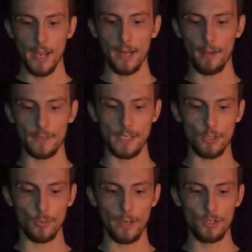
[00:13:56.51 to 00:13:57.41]
and have a
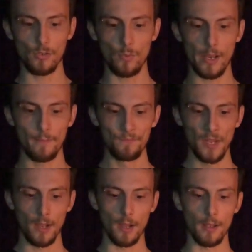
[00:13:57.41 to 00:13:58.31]
situation where
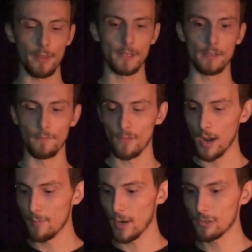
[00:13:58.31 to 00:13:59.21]
there's some
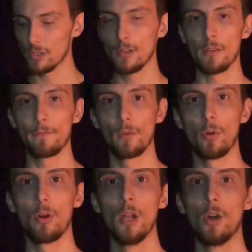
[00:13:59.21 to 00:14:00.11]
vibration in the
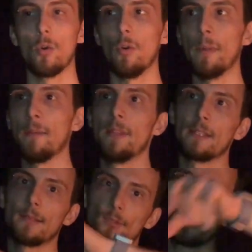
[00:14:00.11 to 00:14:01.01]
floor, or maybe there's some